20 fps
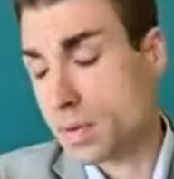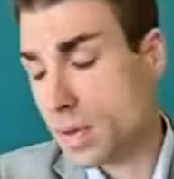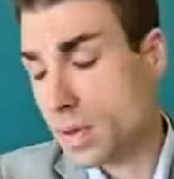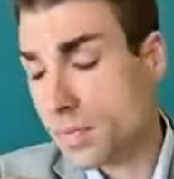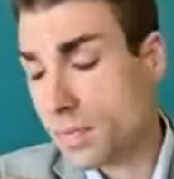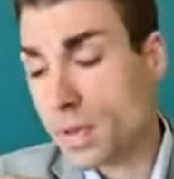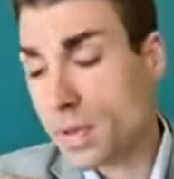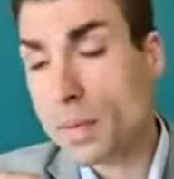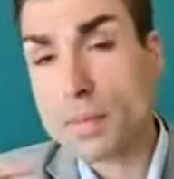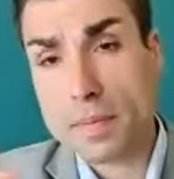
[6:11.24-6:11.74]

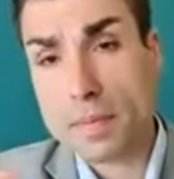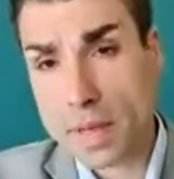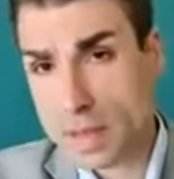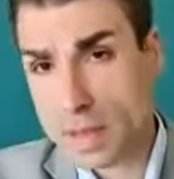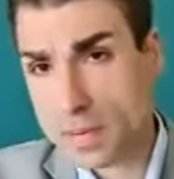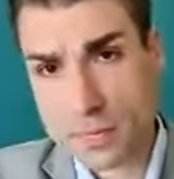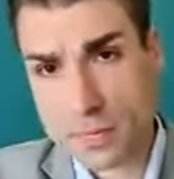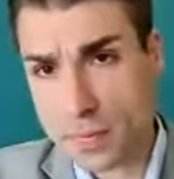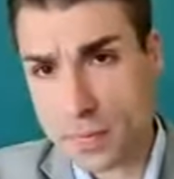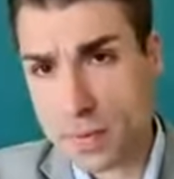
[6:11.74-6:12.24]

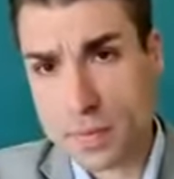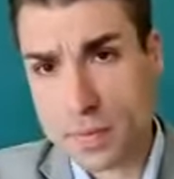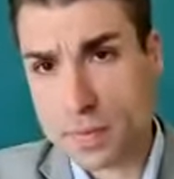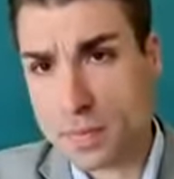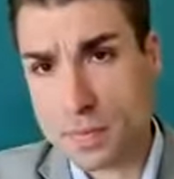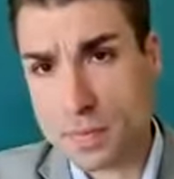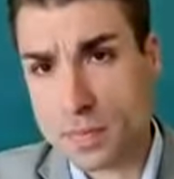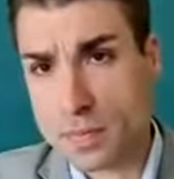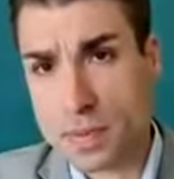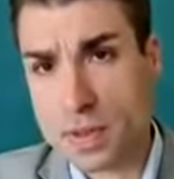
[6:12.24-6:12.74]
development from
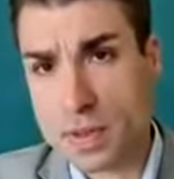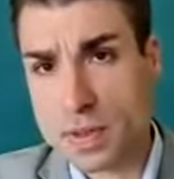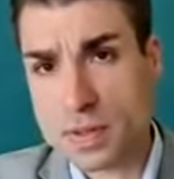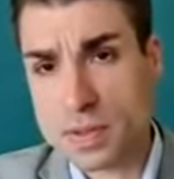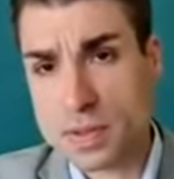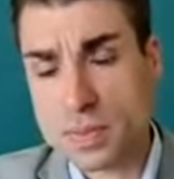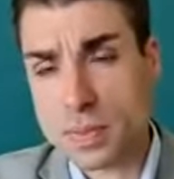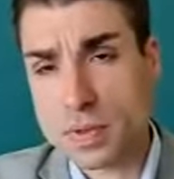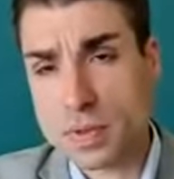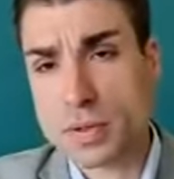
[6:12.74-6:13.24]

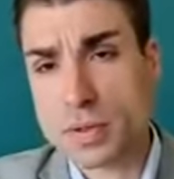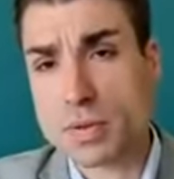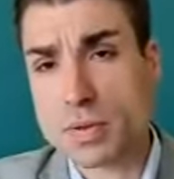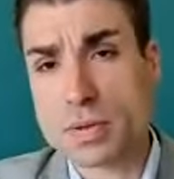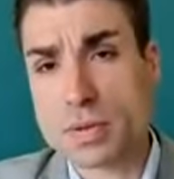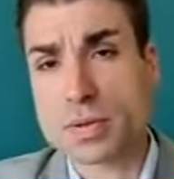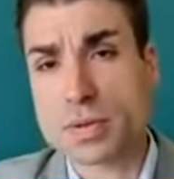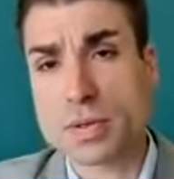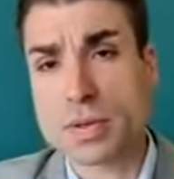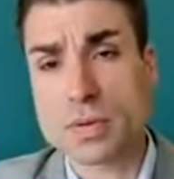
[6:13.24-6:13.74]
this
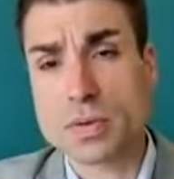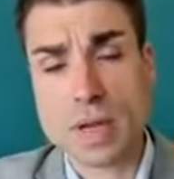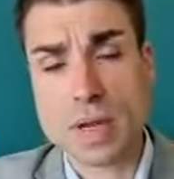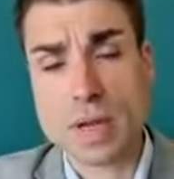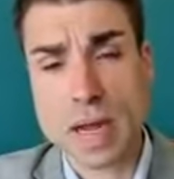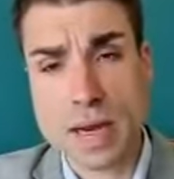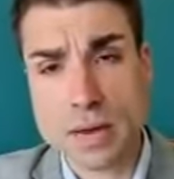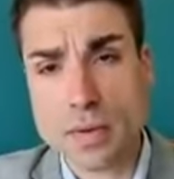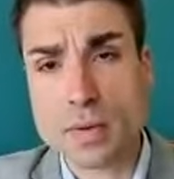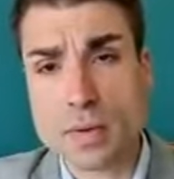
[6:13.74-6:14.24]
particular
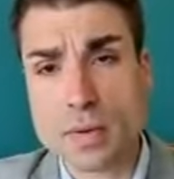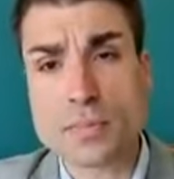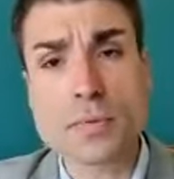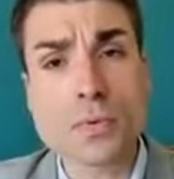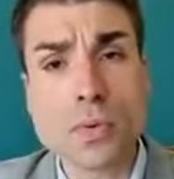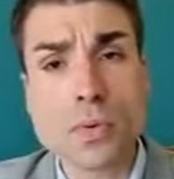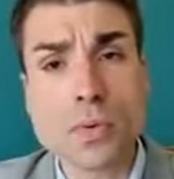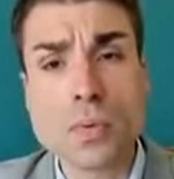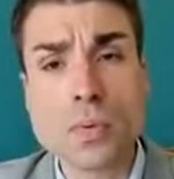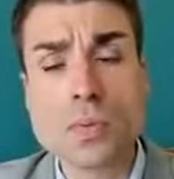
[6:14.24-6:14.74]
kind of
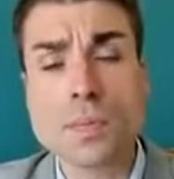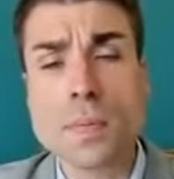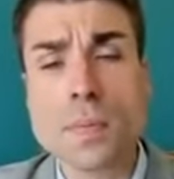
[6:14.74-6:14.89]
tool,